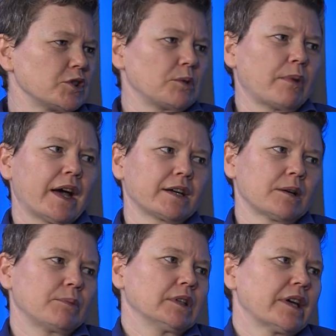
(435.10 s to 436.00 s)
should back
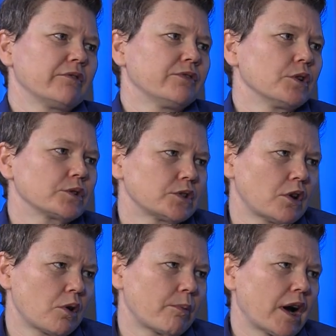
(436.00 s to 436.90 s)
up and let folks
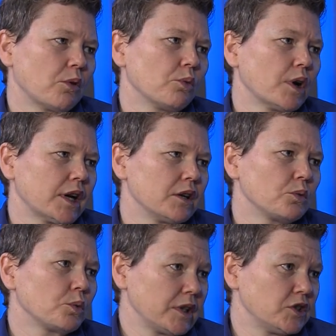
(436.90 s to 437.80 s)
know about what
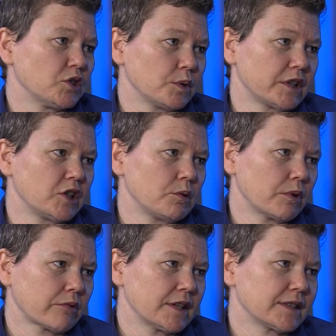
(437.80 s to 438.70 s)
we do at the
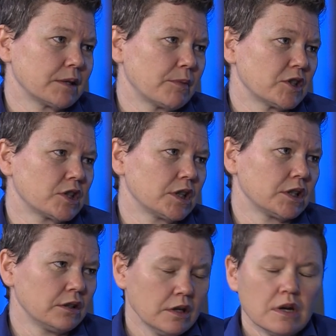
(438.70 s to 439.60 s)
Human Rights
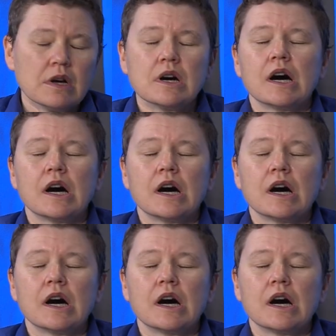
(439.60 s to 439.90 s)
Commission. Right.